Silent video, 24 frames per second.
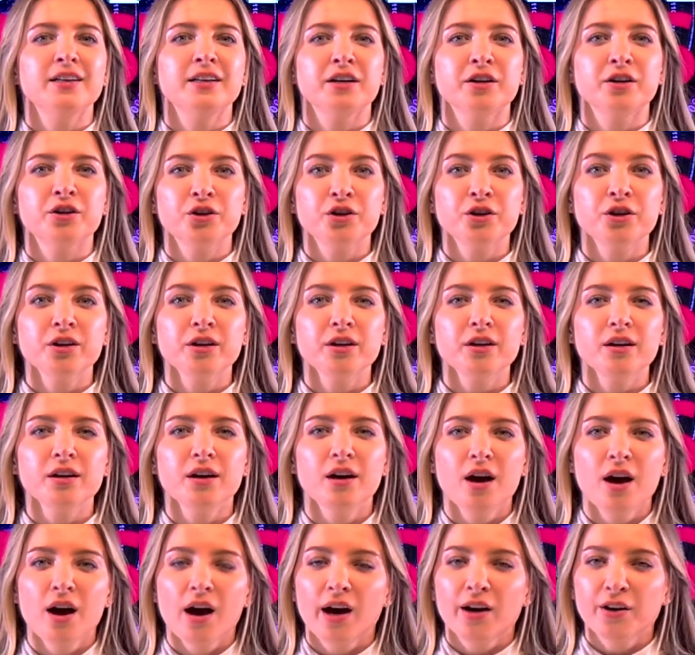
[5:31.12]
Yuri,
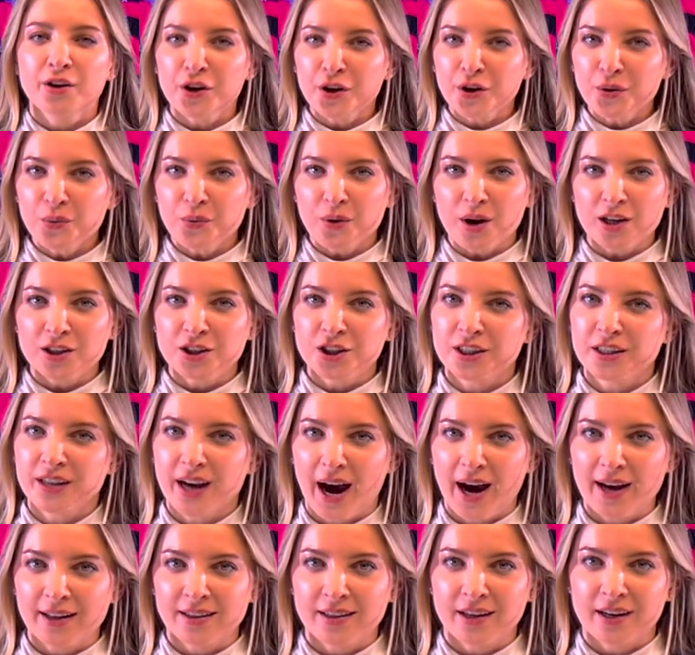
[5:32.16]
and you're watching
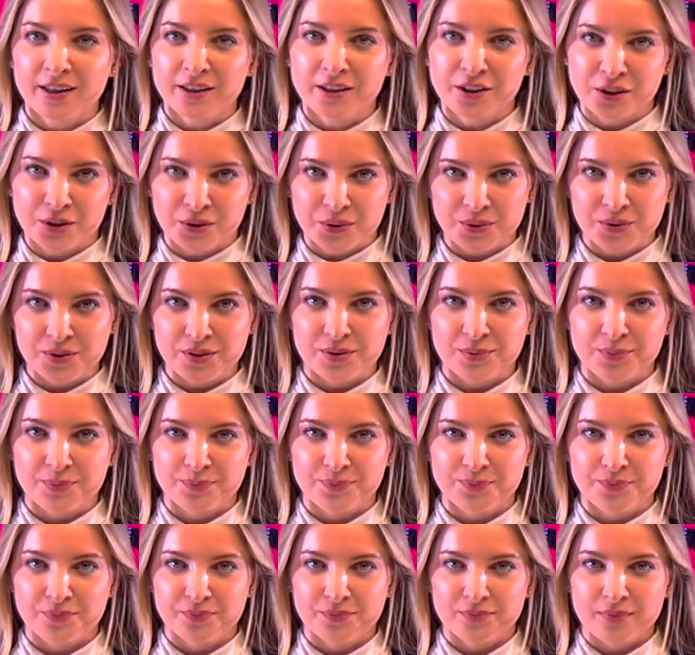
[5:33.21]
Headline News.
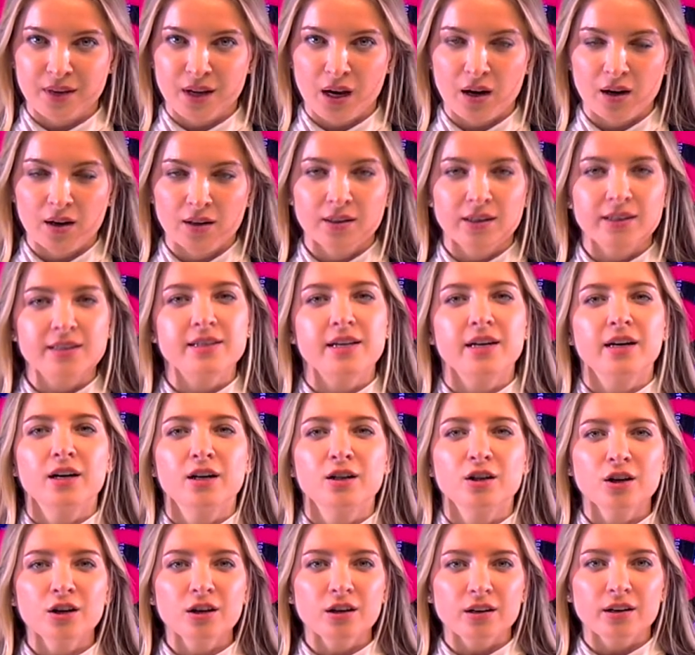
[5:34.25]
Let's take a
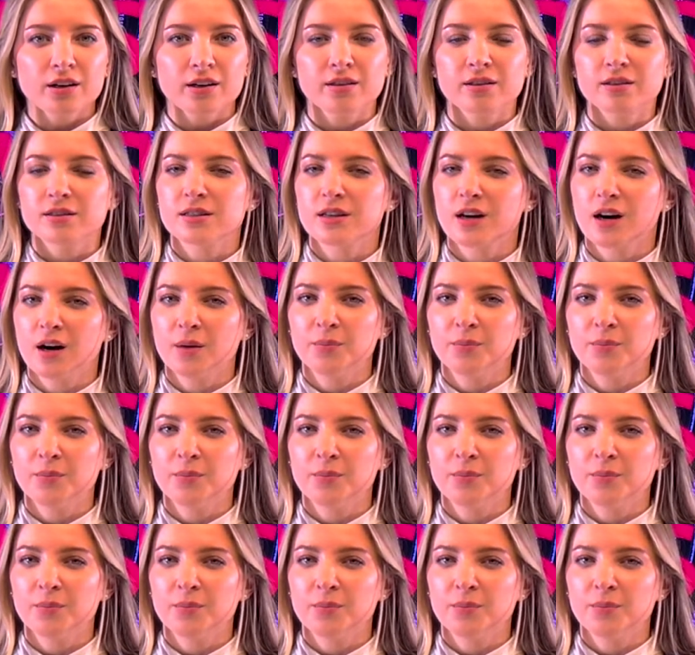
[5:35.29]
look at the top